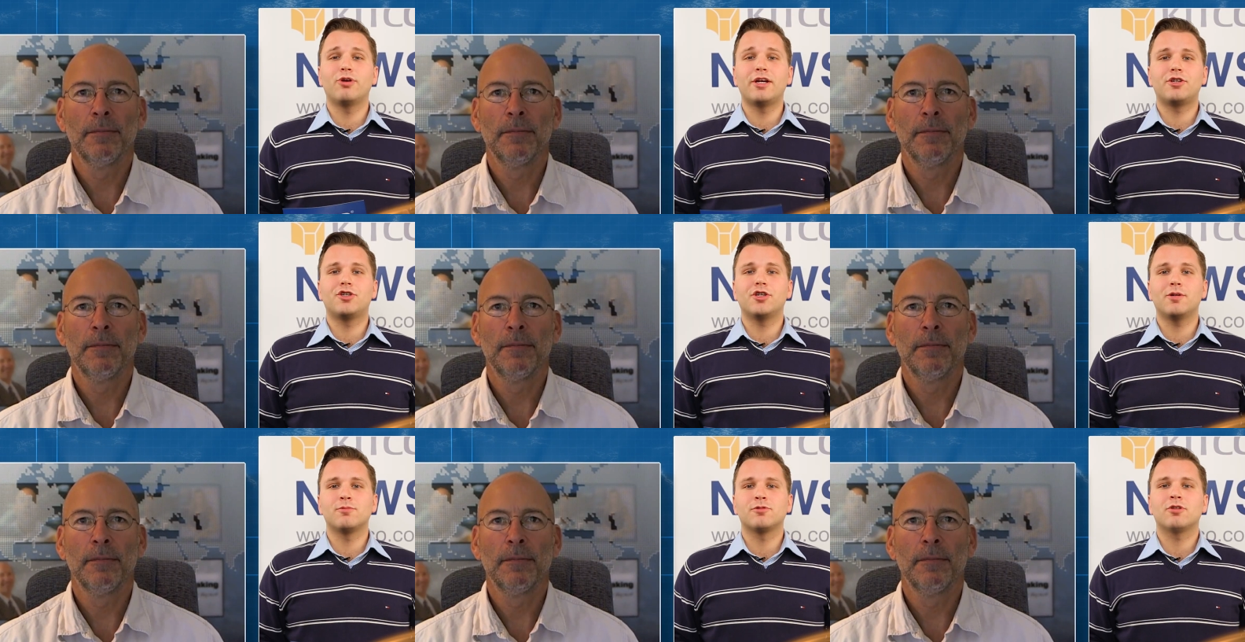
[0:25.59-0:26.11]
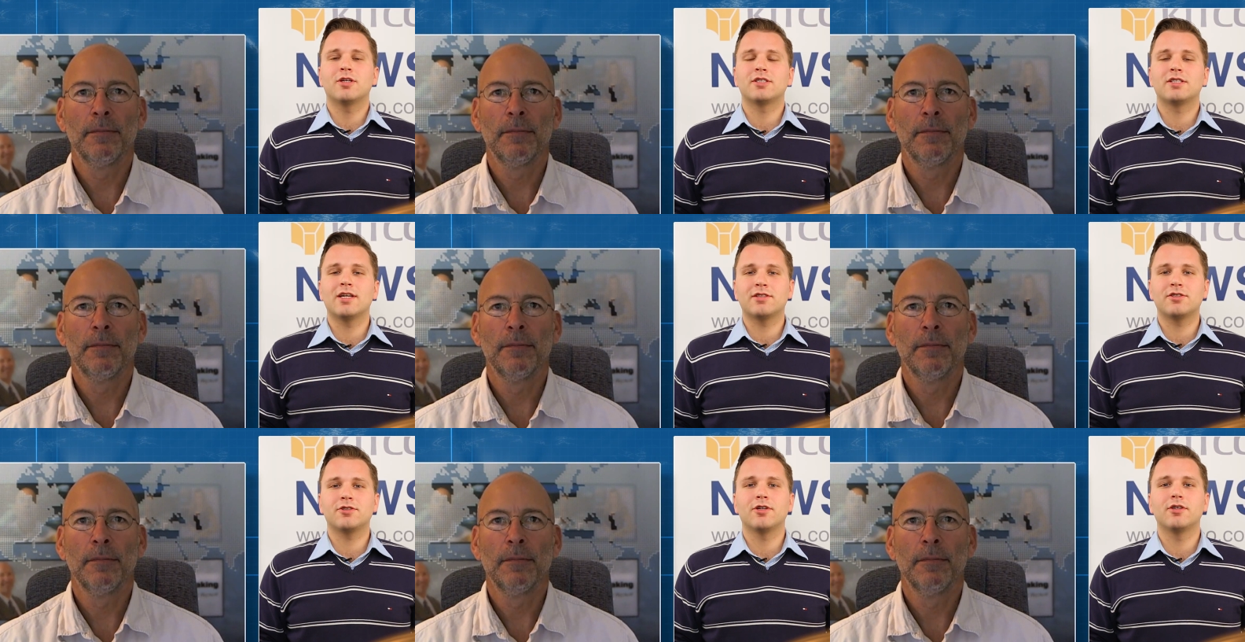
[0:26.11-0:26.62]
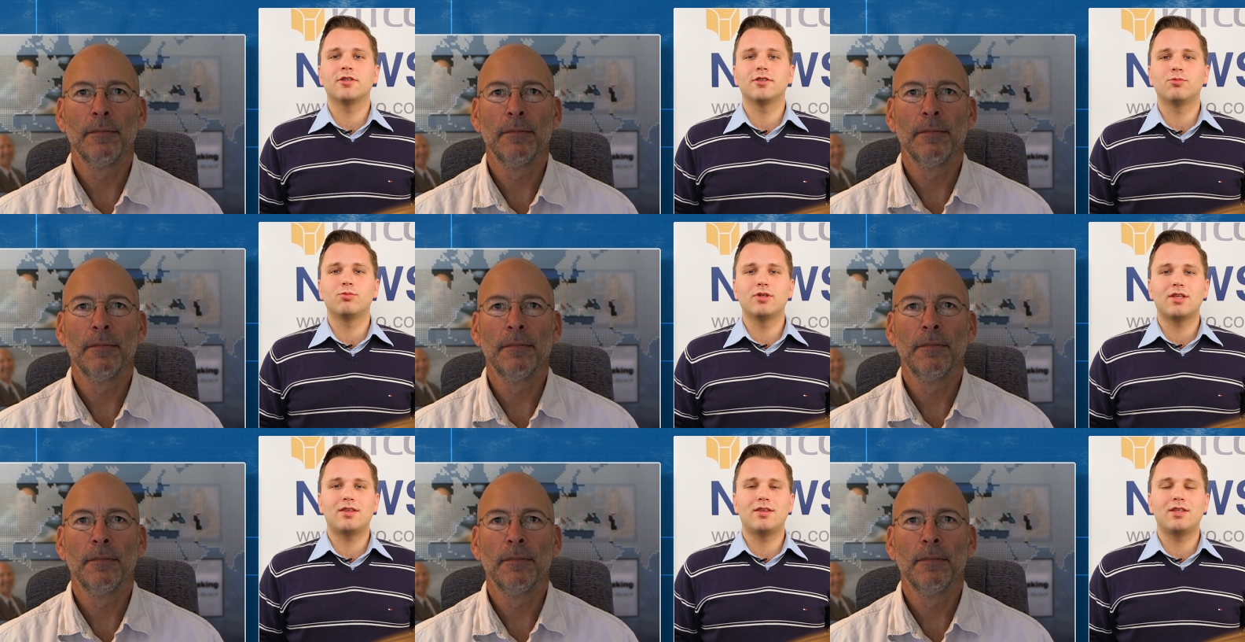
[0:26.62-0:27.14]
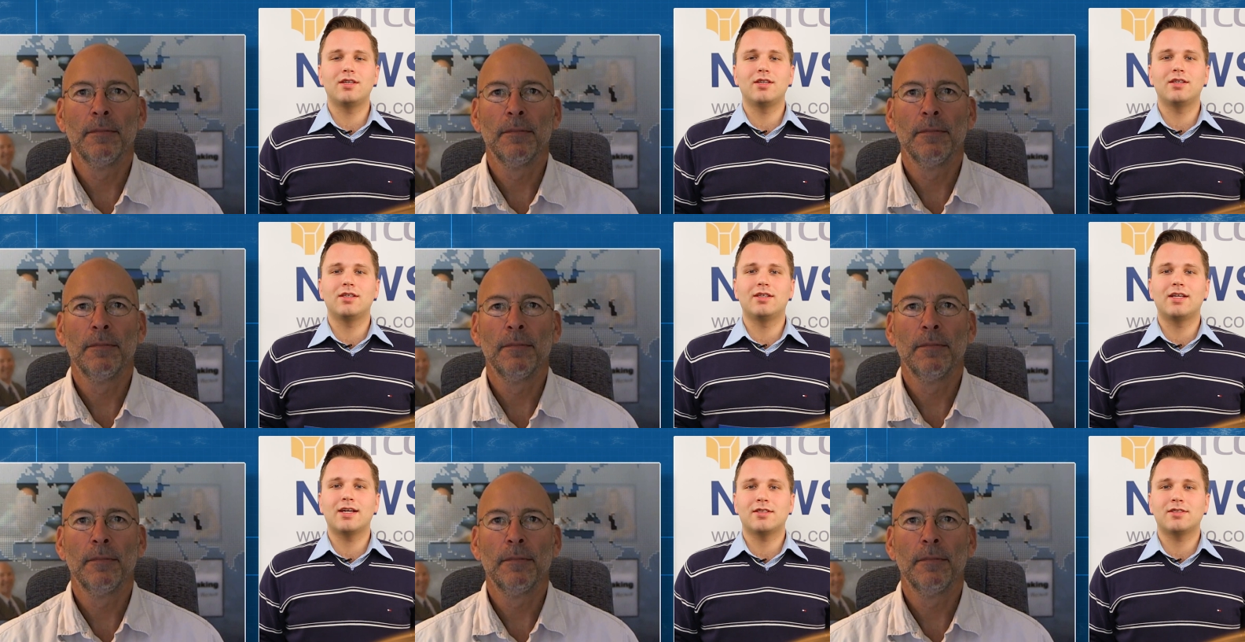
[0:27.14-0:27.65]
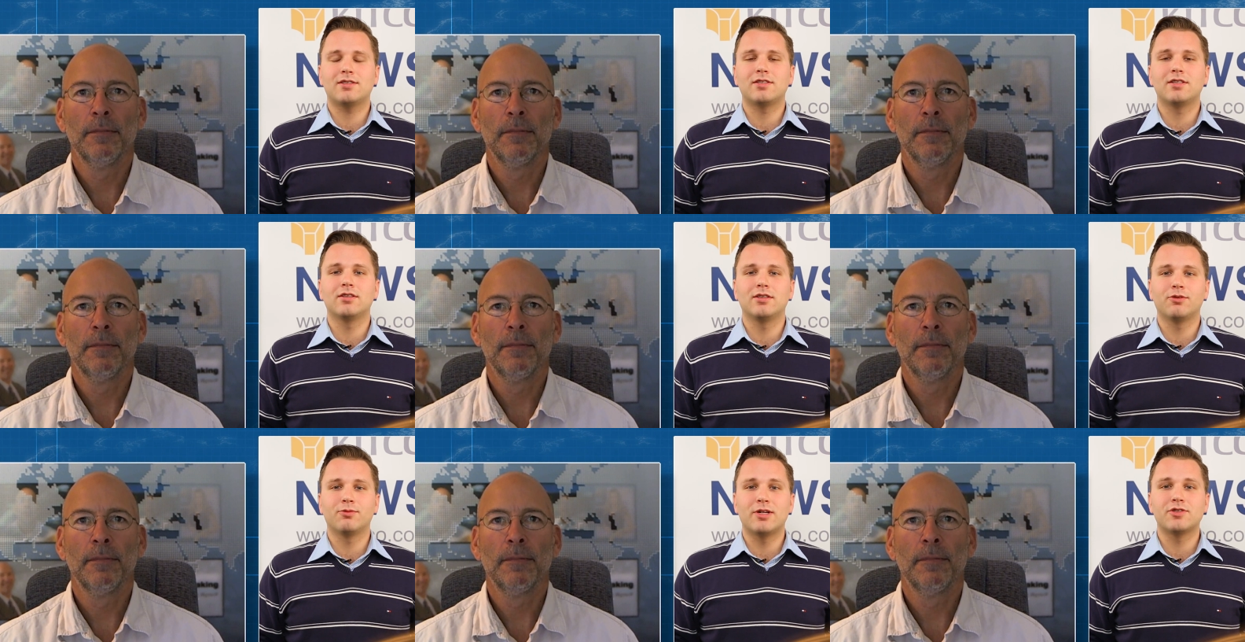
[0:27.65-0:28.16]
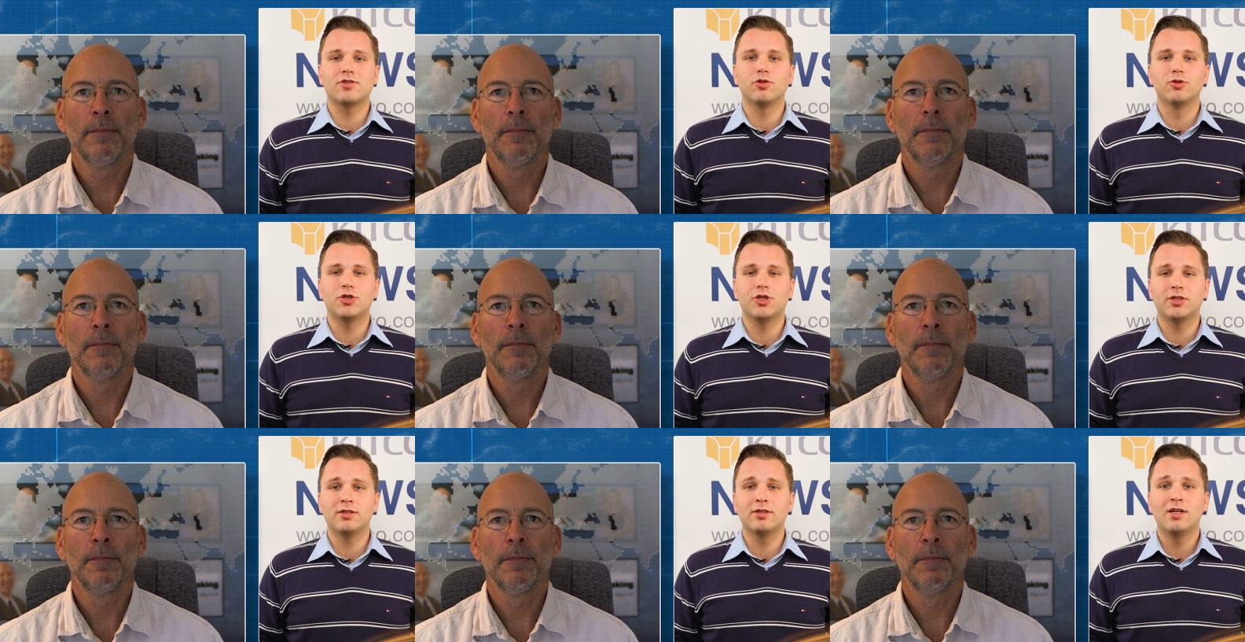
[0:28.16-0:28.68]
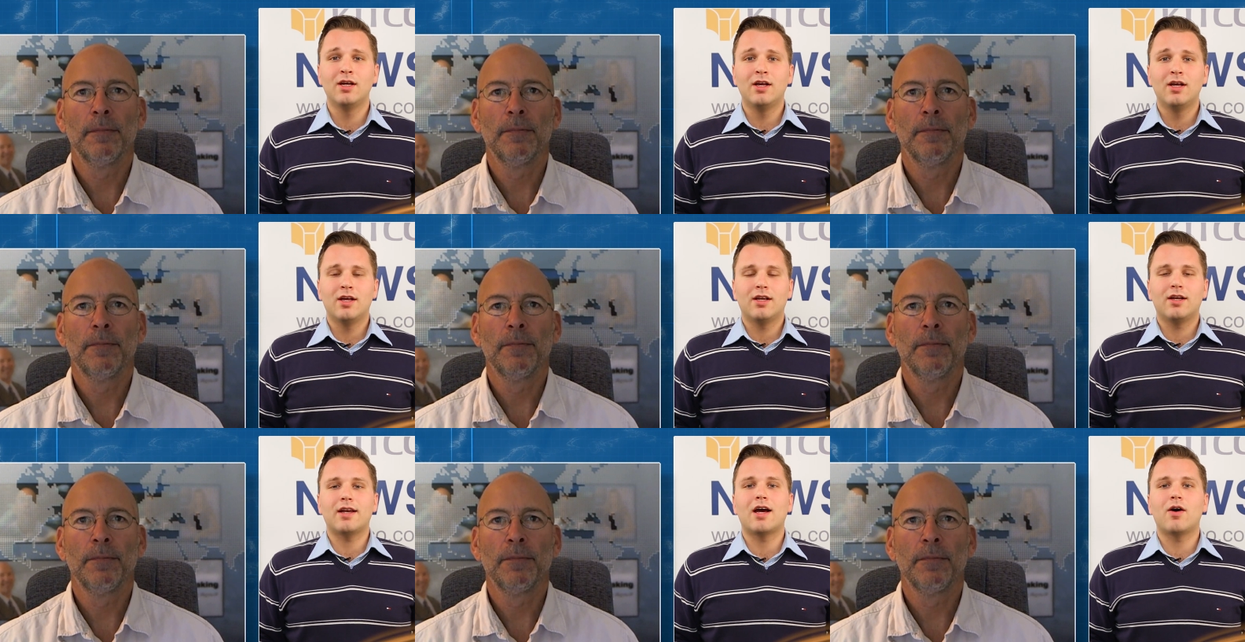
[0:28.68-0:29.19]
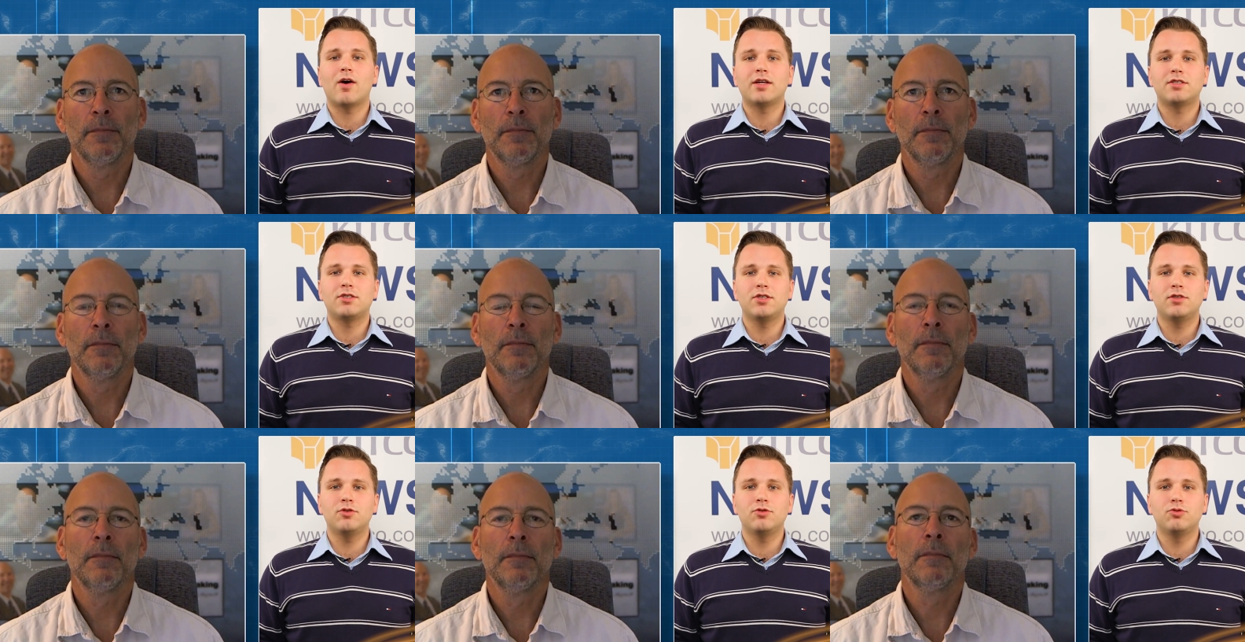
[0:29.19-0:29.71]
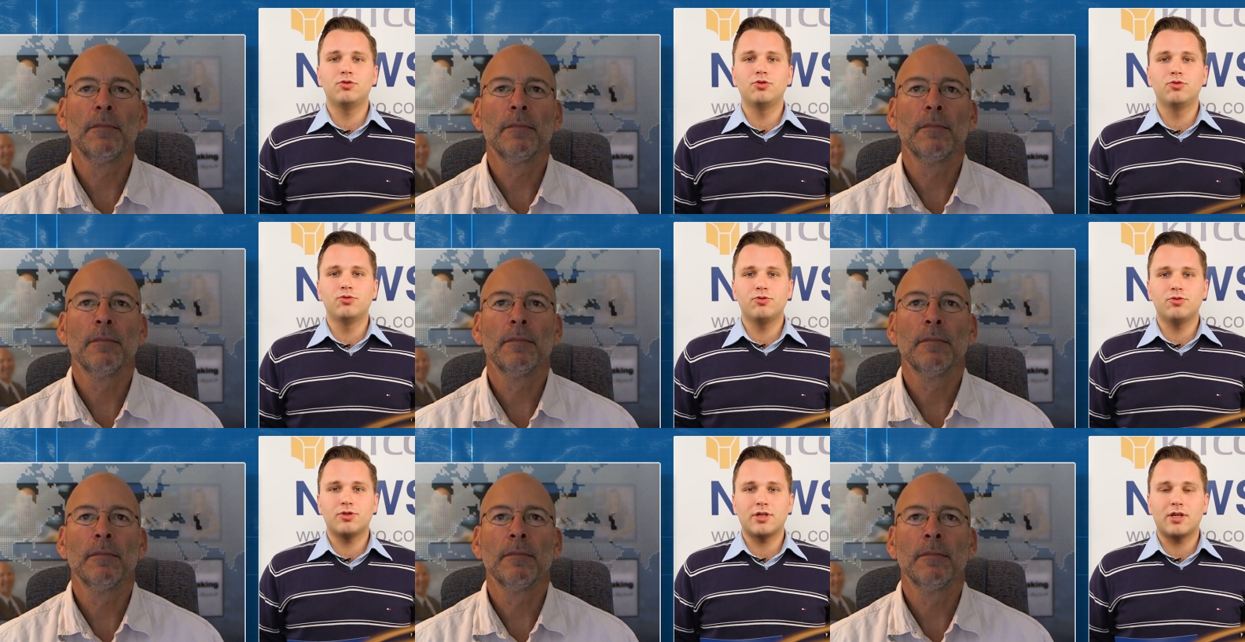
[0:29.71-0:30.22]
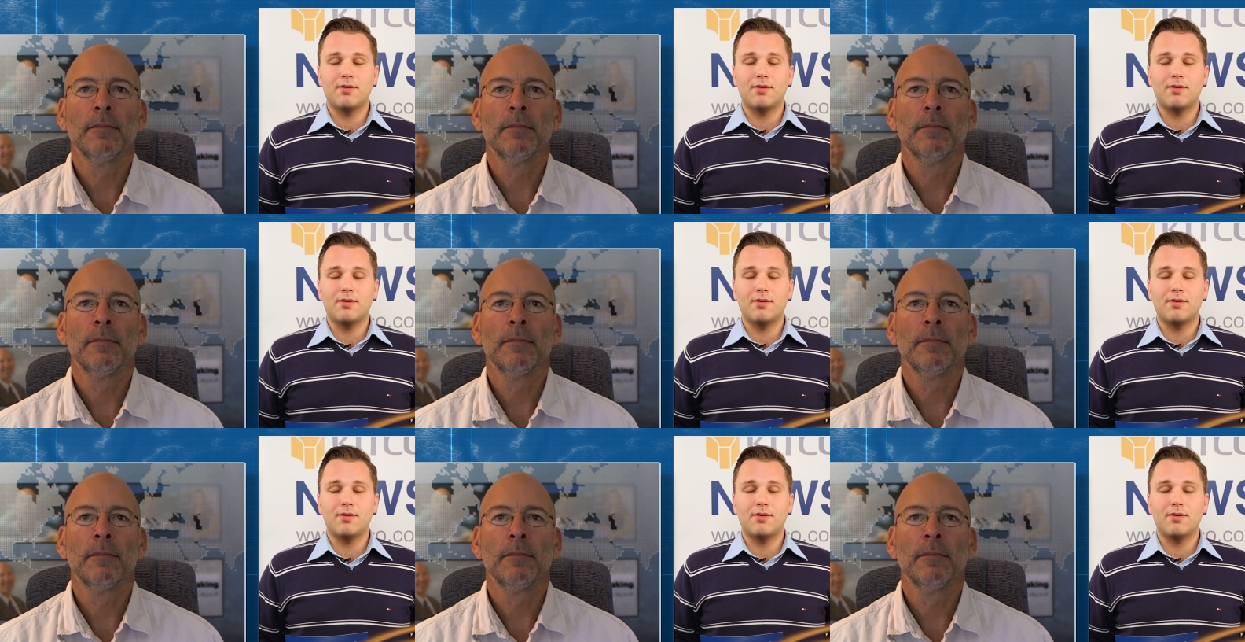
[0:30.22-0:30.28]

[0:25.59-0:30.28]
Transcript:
Speaker 1: right, Jim, so let's get started with the debt ceiling resolution. Now, I see you use